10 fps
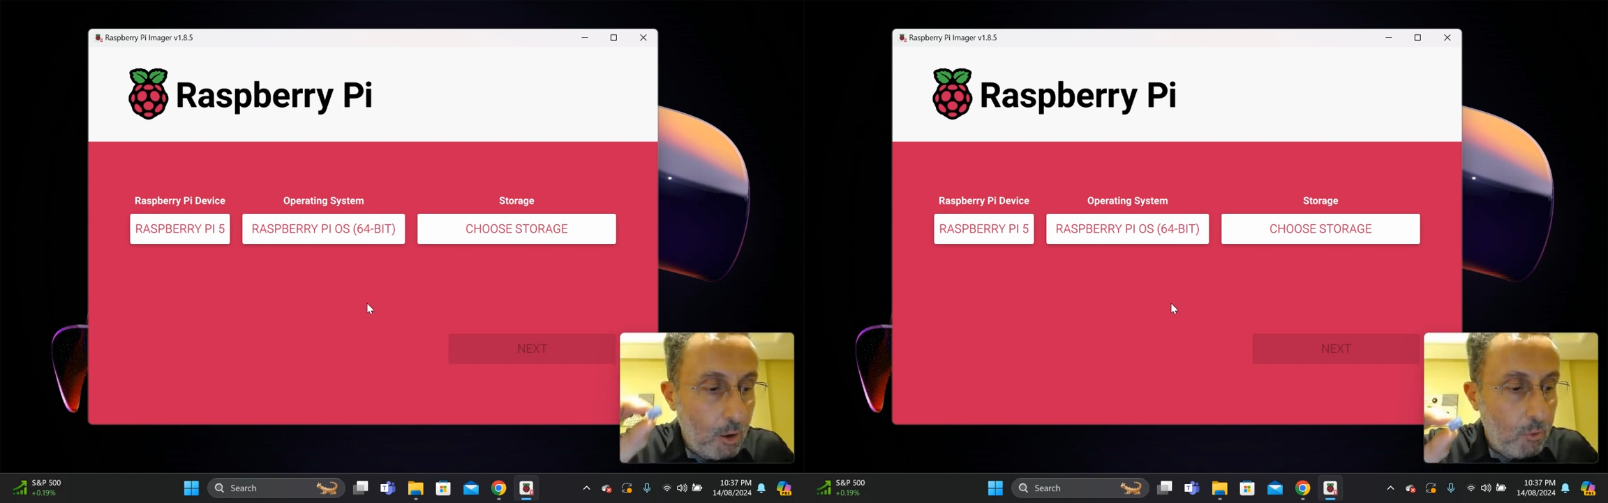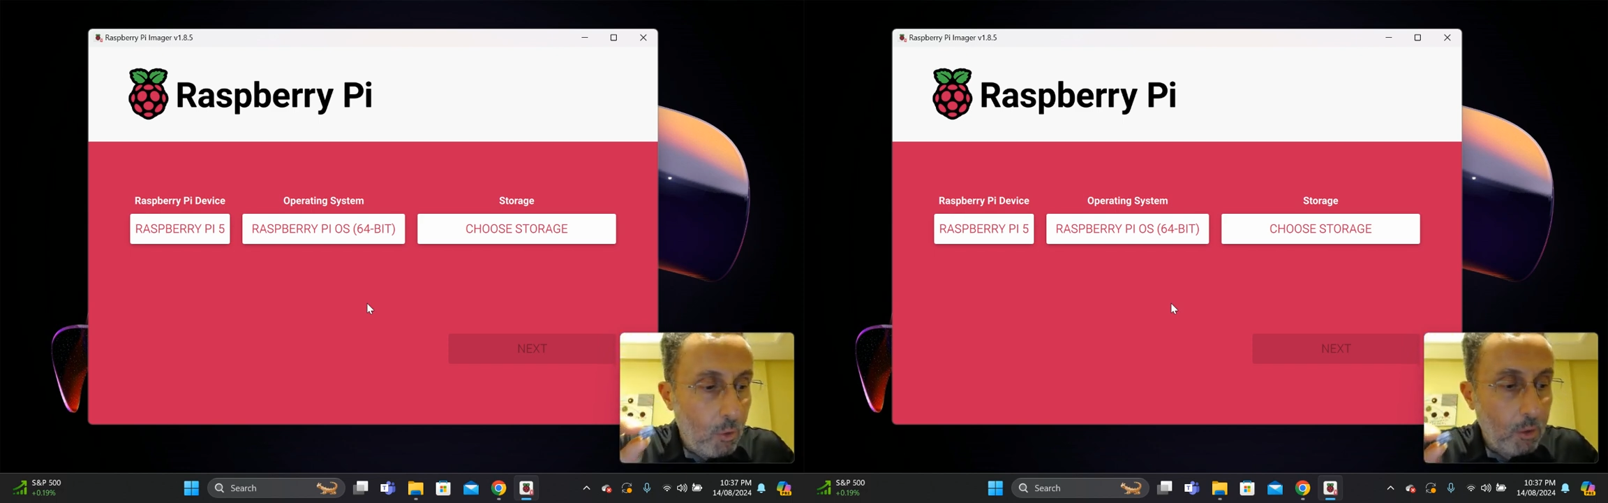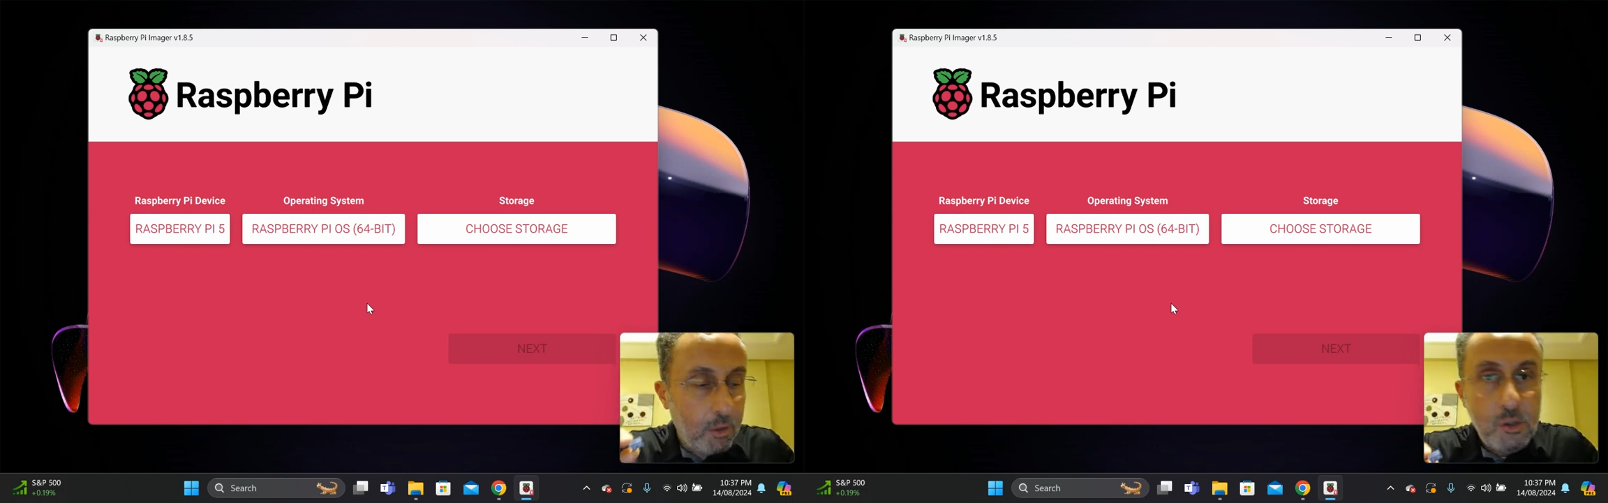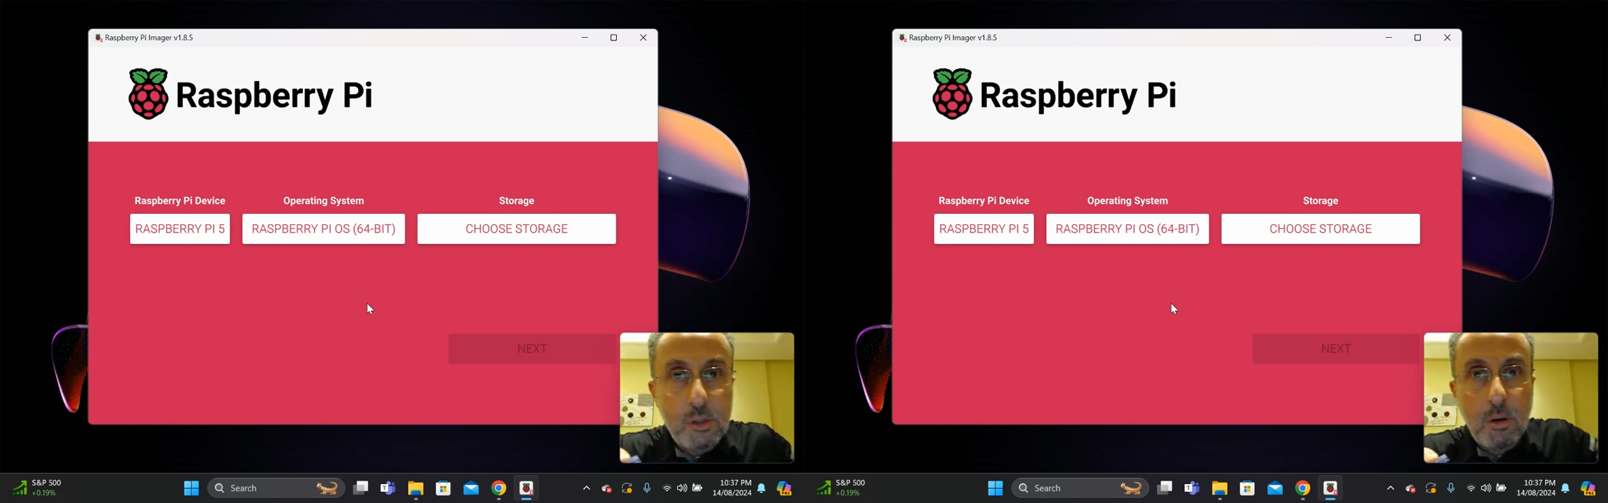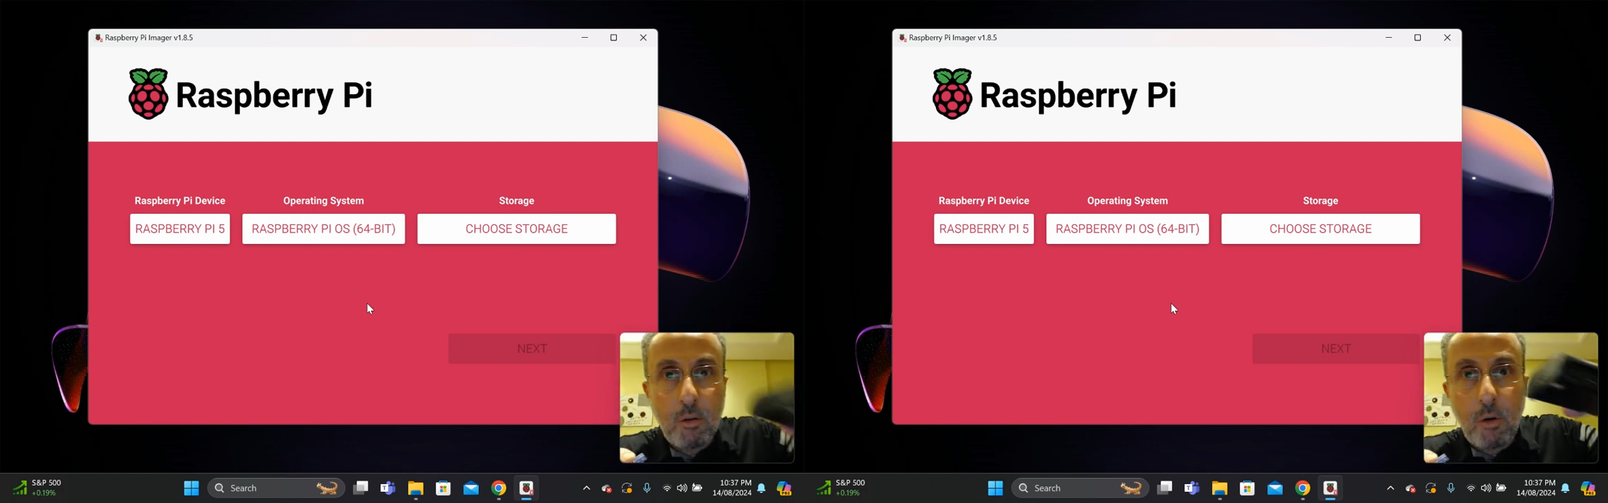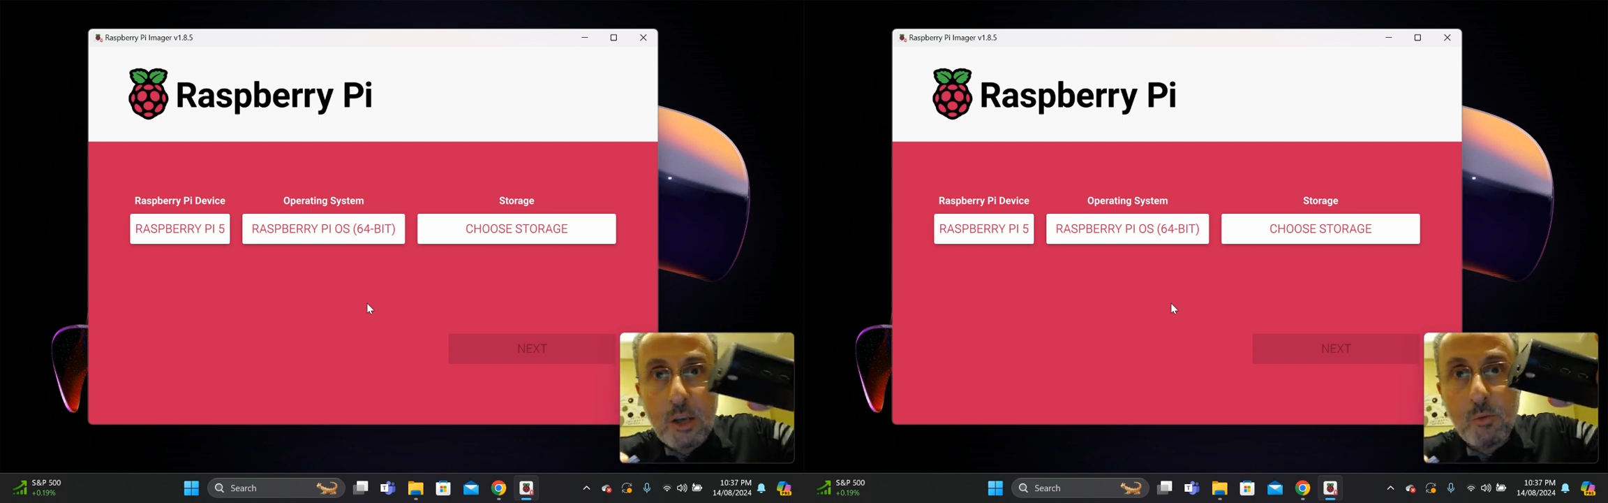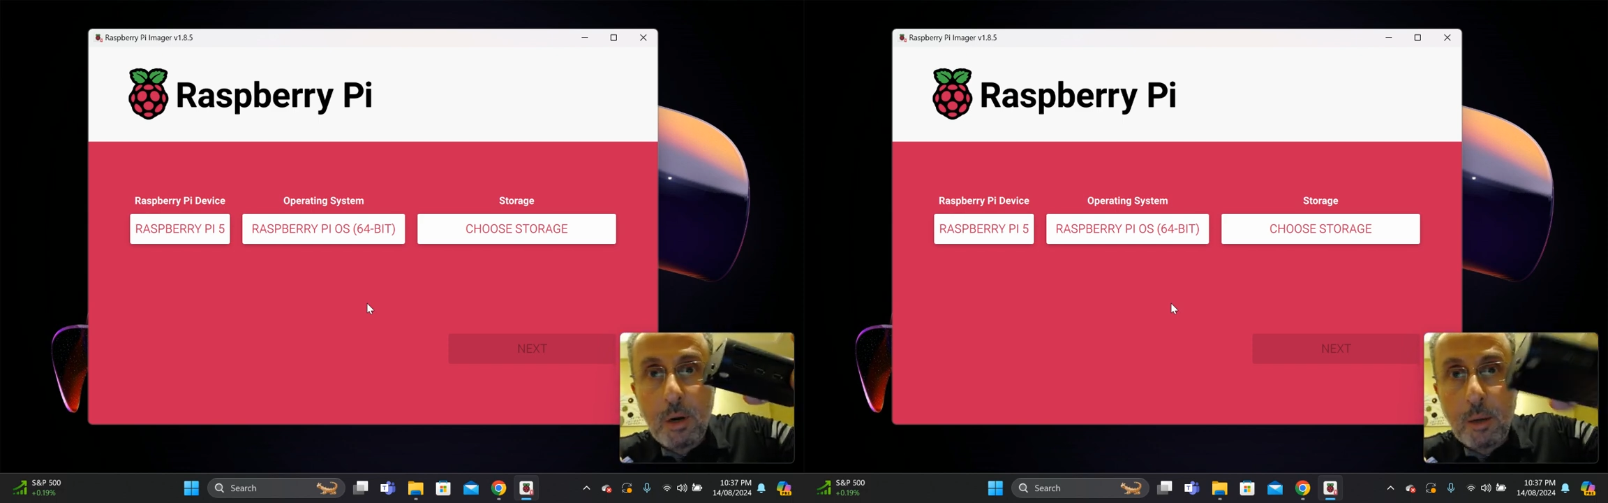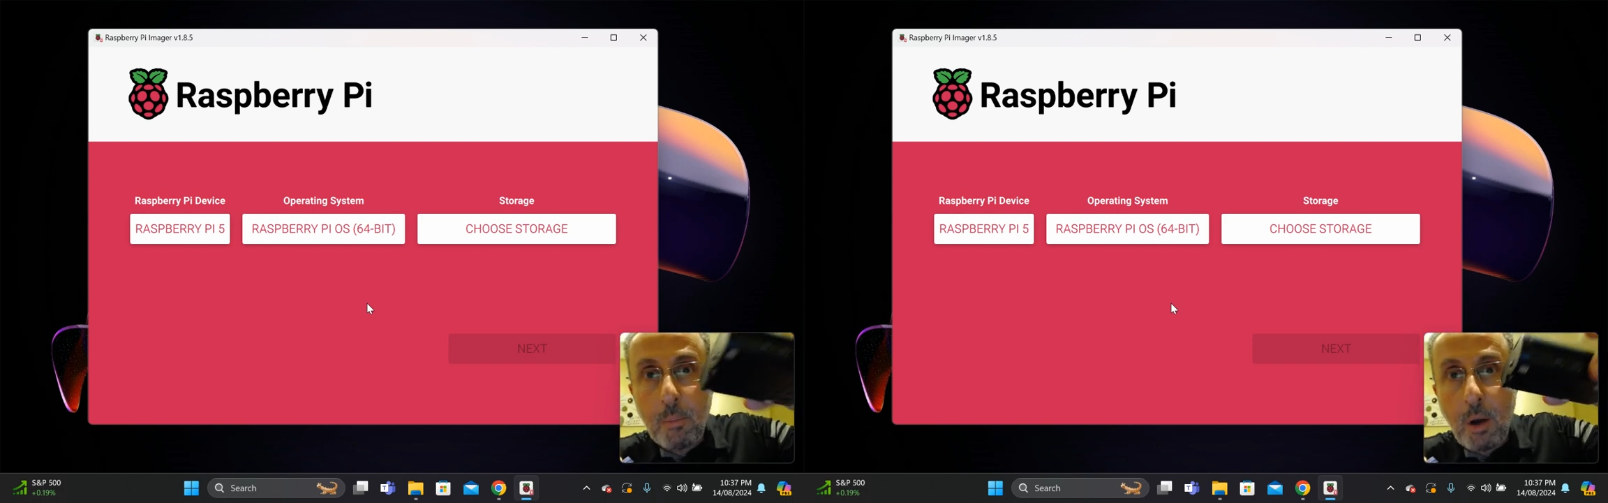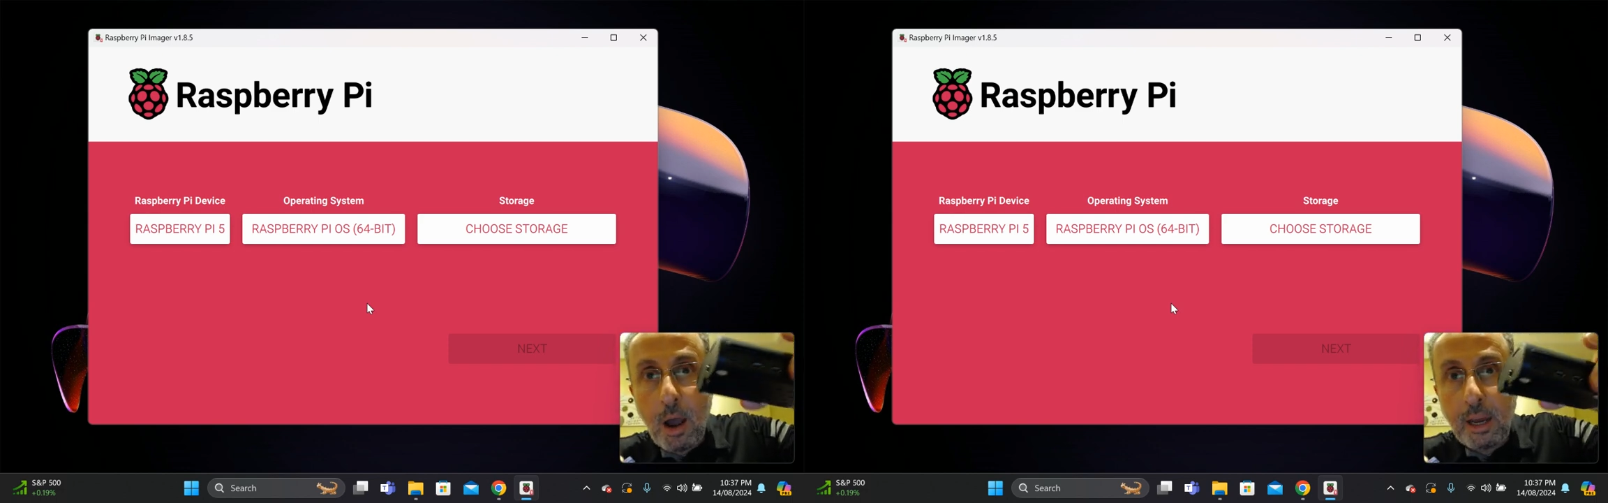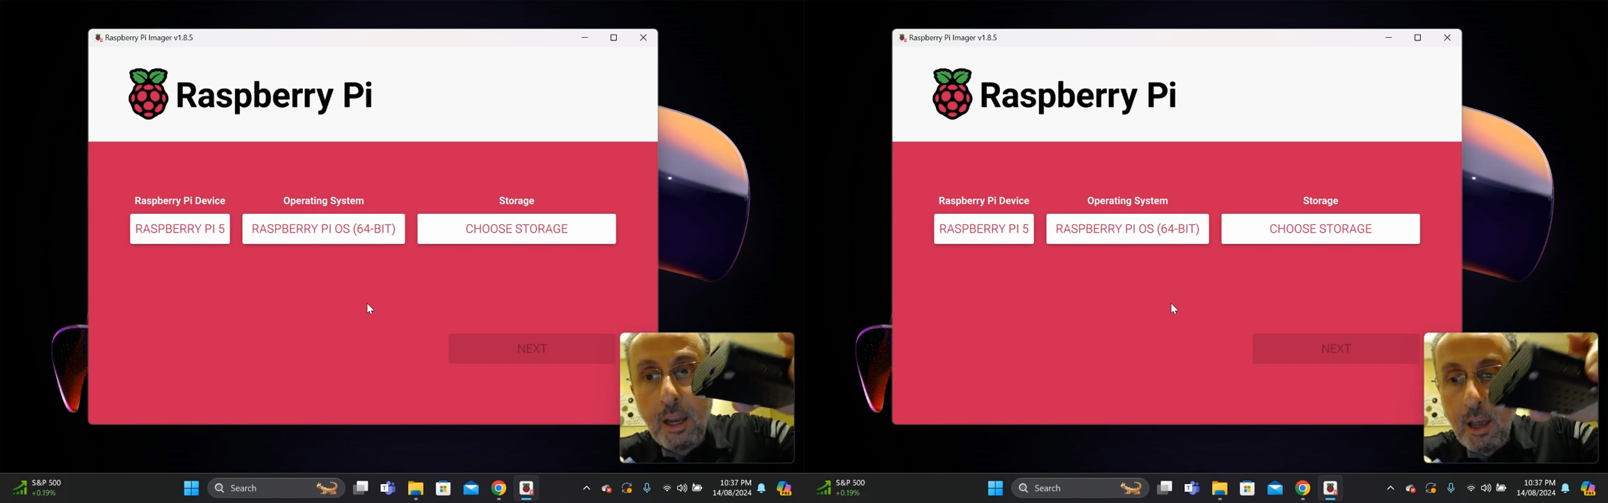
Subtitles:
for this Raspberry Pi